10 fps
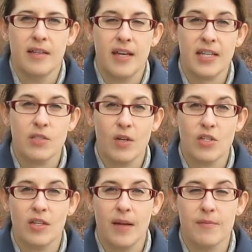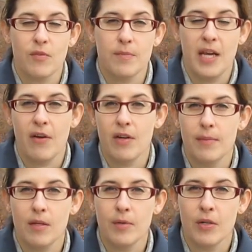Next question comes from Terry
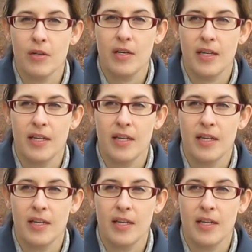Milburn.